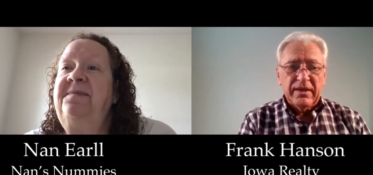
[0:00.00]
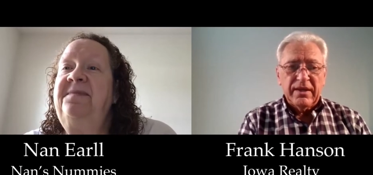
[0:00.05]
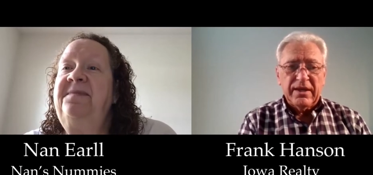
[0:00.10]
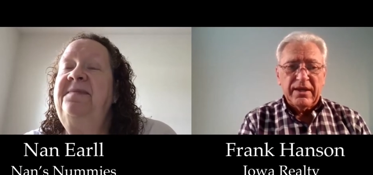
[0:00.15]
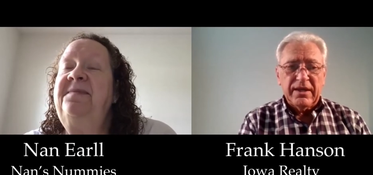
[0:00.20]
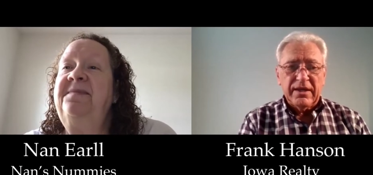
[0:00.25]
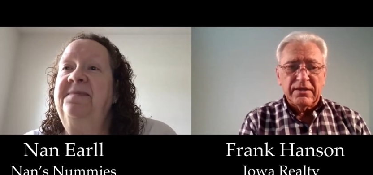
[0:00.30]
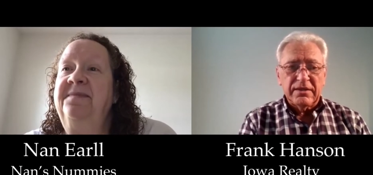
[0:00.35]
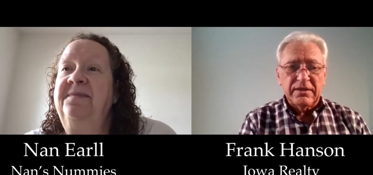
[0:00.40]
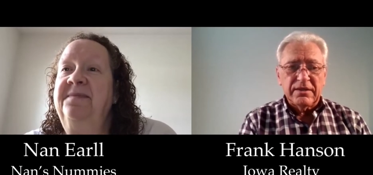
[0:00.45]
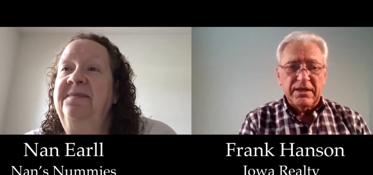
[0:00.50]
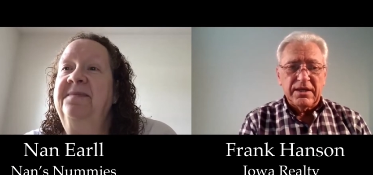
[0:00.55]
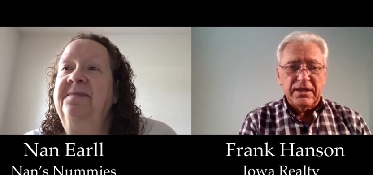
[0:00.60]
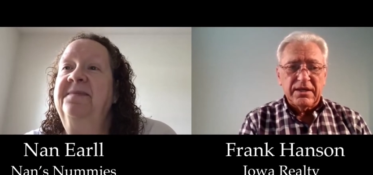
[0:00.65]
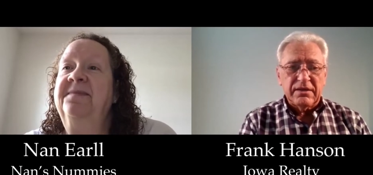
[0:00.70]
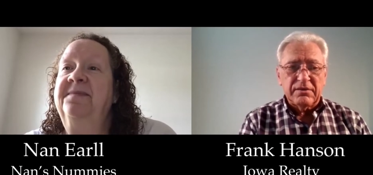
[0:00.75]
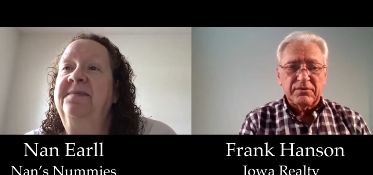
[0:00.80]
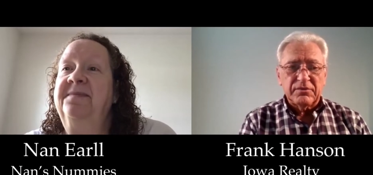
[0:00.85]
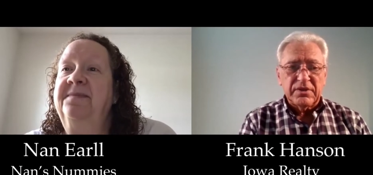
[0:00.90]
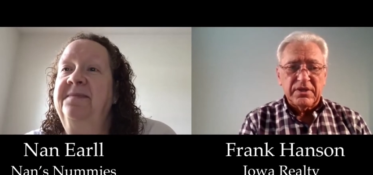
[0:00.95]
Speaker 1: and
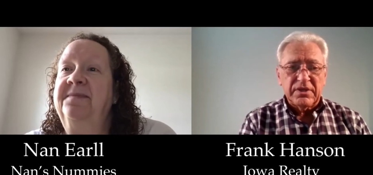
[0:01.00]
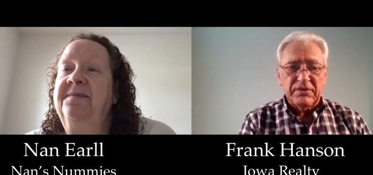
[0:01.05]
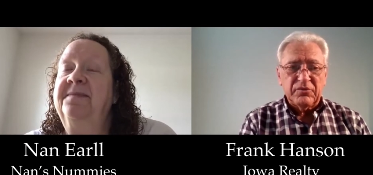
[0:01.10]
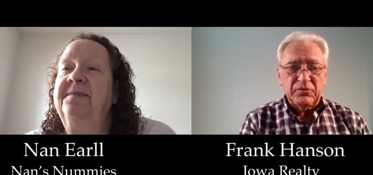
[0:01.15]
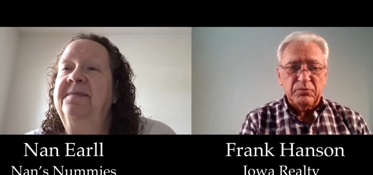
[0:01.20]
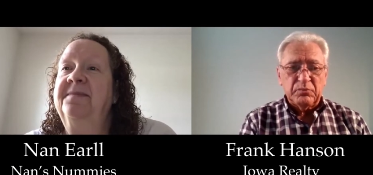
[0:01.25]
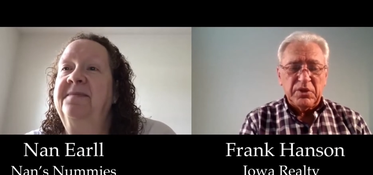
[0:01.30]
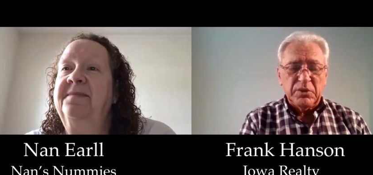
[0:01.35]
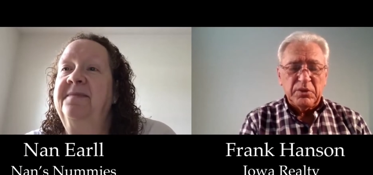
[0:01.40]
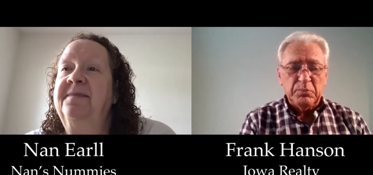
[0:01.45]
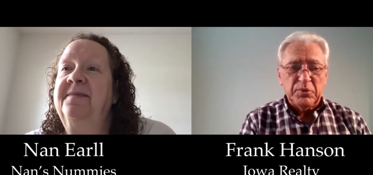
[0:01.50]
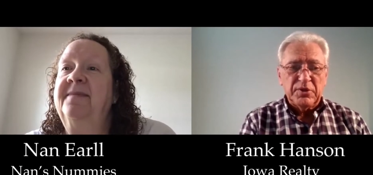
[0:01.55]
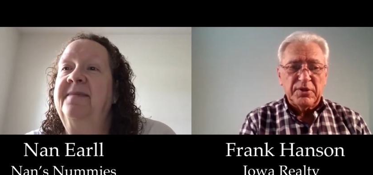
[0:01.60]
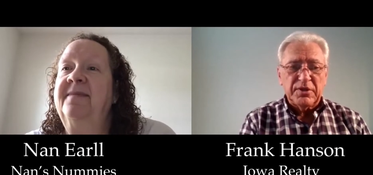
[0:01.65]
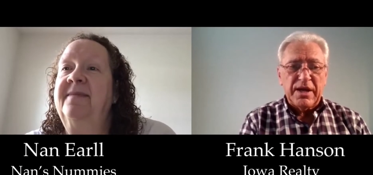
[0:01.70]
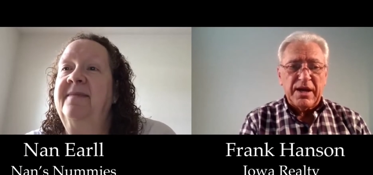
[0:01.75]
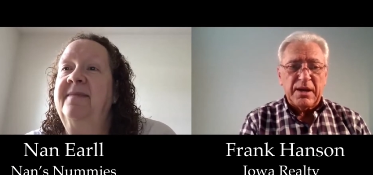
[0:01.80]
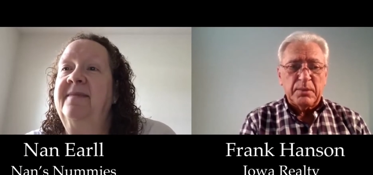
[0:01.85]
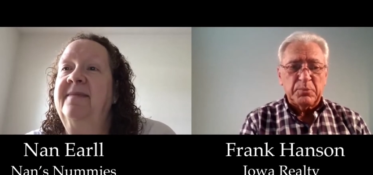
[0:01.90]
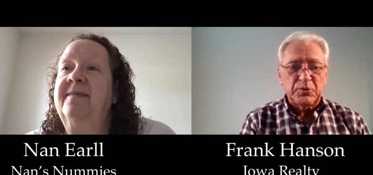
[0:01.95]
uh, give
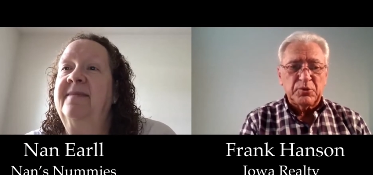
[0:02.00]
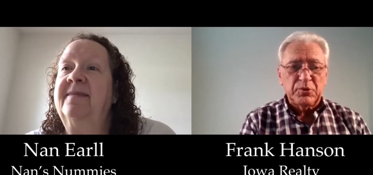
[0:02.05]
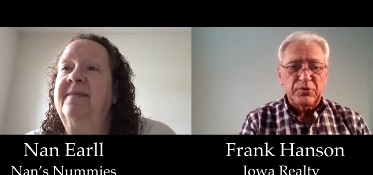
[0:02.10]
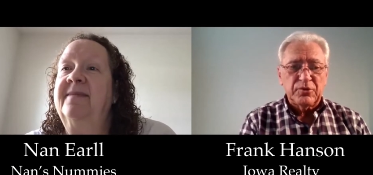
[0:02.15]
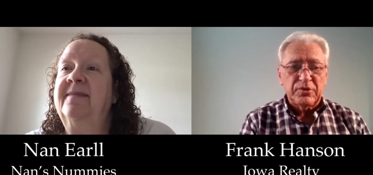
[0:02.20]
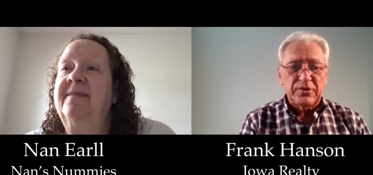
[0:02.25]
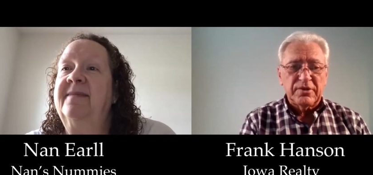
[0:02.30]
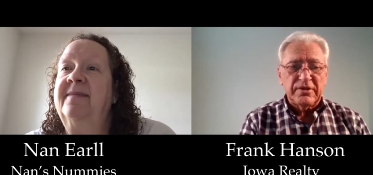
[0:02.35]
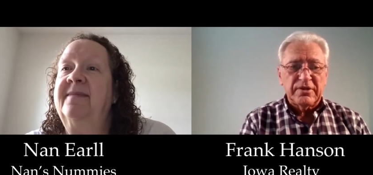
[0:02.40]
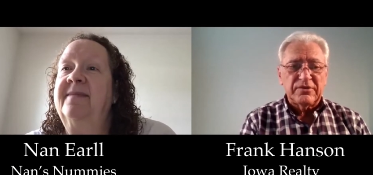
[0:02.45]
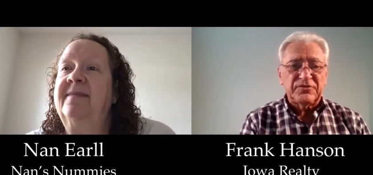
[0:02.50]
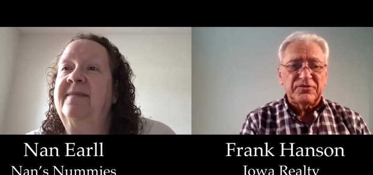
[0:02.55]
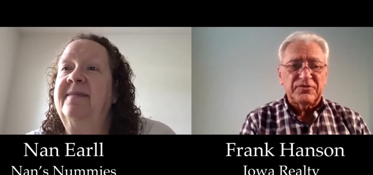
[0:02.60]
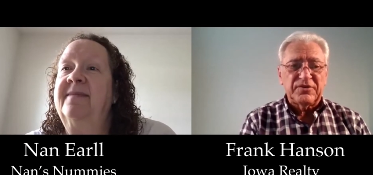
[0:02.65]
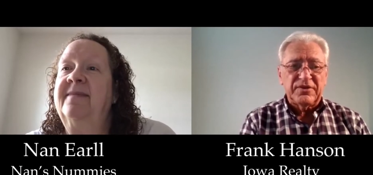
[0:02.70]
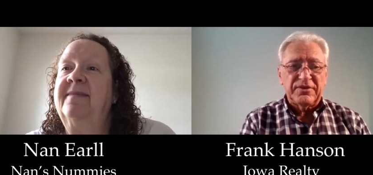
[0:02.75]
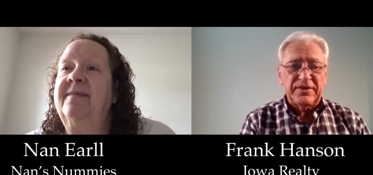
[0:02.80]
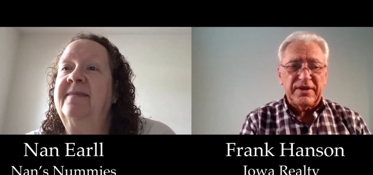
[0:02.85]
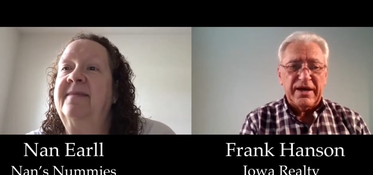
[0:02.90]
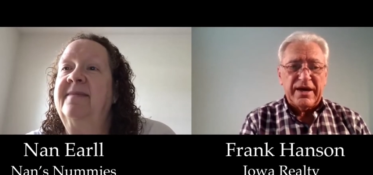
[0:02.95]
people an opportunity to
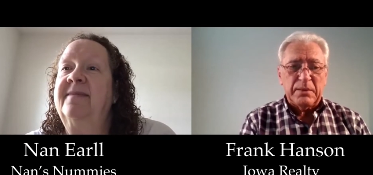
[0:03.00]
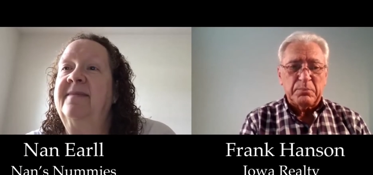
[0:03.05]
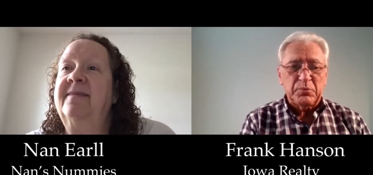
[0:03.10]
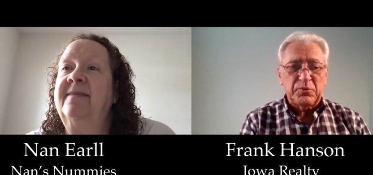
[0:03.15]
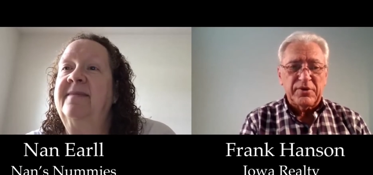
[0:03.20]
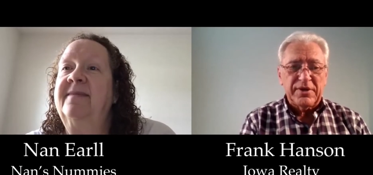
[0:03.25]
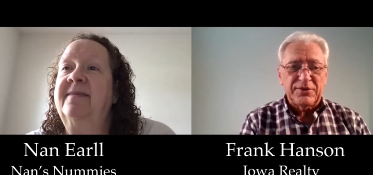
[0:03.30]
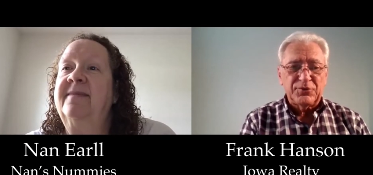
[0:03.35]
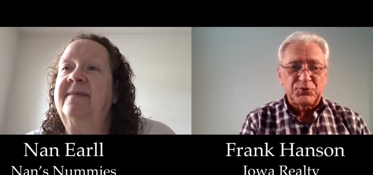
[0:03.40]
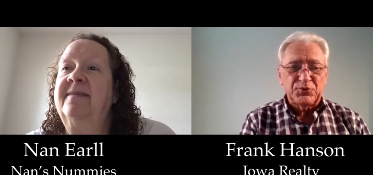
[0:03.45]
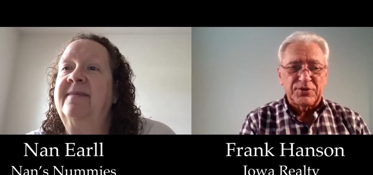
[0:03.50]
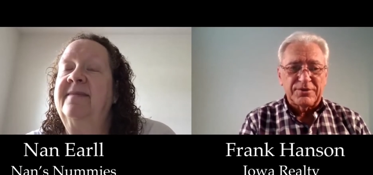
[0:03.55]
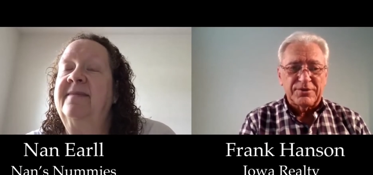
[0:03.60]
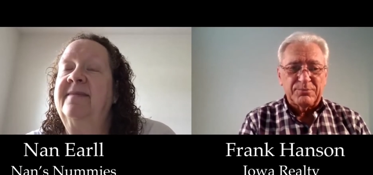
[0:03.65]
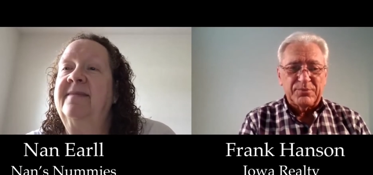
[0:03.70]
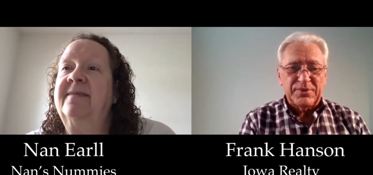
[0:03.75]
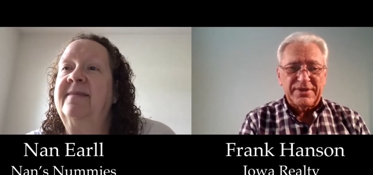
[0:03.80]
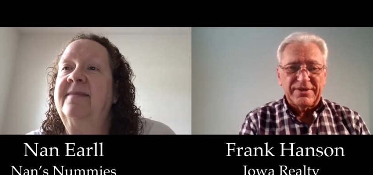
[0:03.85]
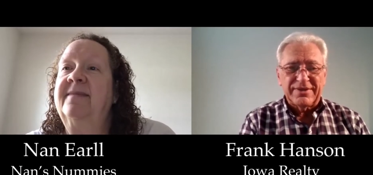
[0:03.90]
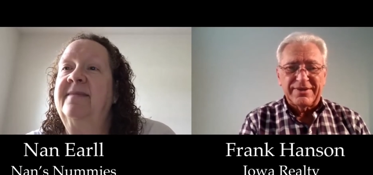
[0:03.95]
see the operation.
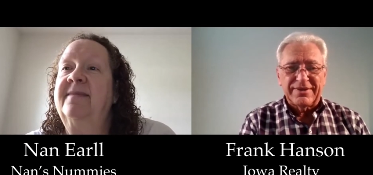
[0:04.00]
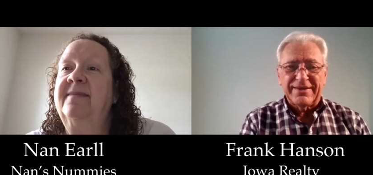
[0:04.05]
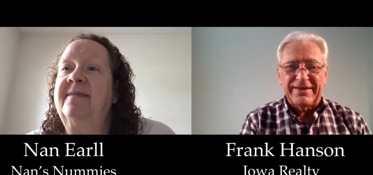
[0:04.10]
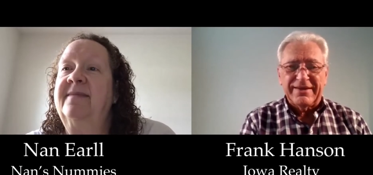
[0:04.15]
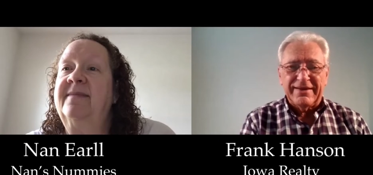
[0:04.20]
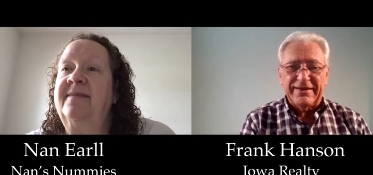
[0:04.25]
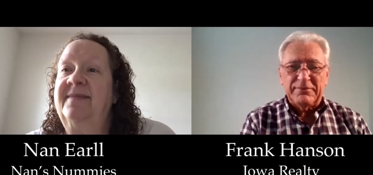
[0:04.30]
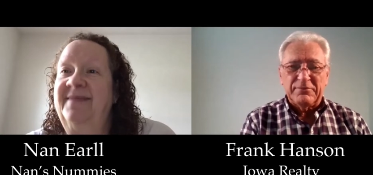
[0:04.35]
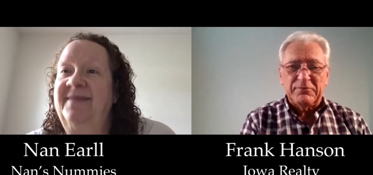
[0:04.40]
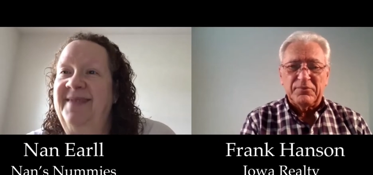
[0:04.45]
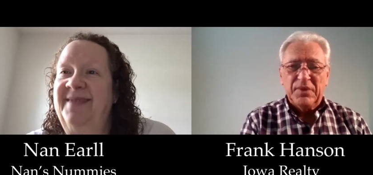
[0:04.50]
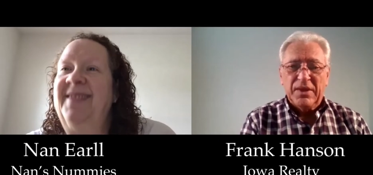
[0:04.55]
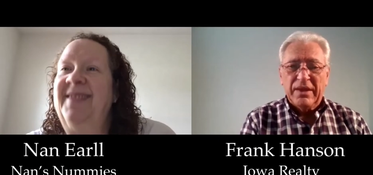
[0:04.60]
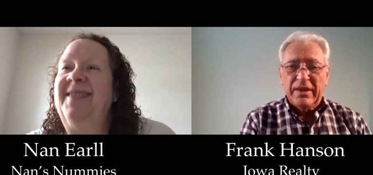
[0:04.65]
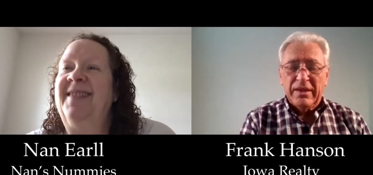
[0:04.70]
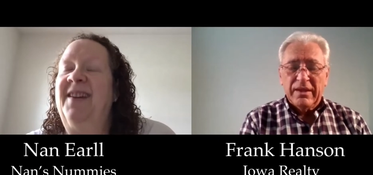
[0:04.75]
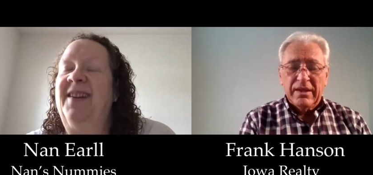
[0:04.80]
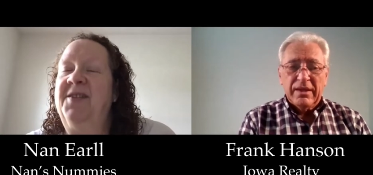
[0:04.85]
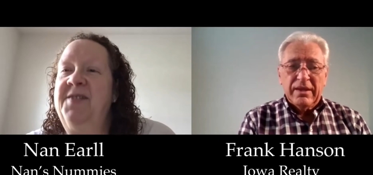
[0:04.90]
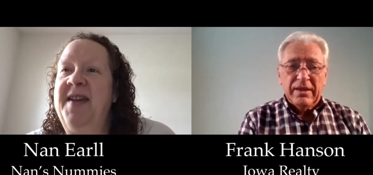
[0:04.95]
But um,
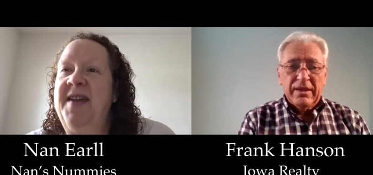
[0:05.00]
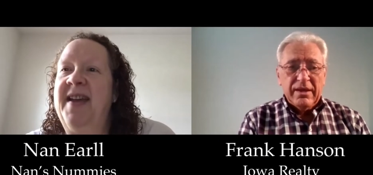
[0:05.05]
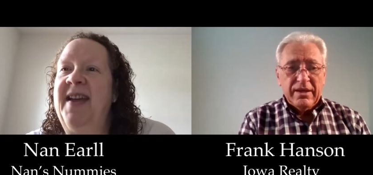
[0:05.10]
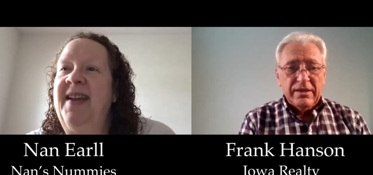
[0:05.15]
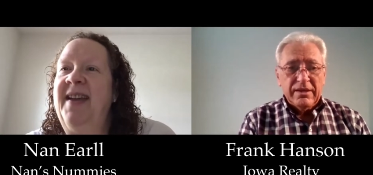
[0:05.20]
okay.